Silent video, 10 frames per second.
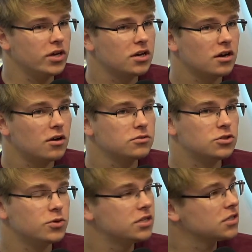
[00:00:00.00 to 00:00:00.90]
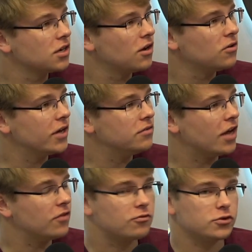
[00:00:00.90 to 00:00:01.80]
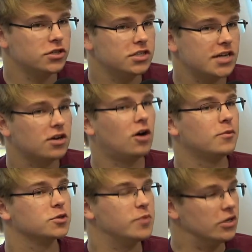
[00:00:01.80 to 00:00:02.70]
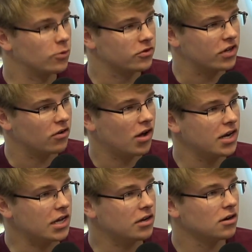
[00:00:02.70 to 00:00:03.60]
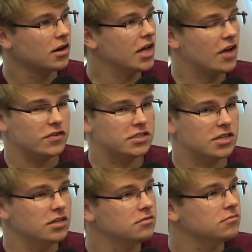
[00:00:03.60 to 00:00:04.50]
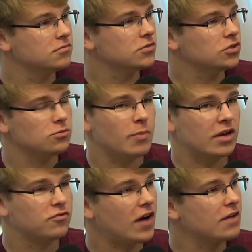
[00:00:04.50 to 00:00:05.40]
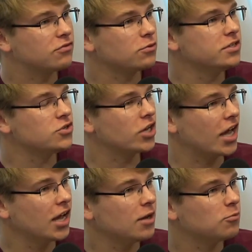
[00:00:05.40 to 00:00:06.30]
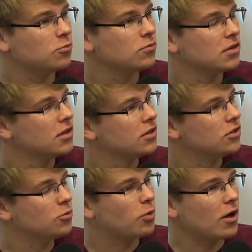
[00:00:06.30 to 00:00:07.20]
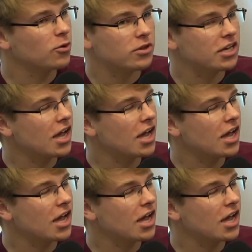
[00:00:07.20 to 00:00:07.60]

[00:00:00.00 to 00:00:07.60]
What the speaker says: ago, 2 weeks ago, and Virginia Tech almost beat North Carolina here. If it didn't make 5 threes in a game, you probably win the game.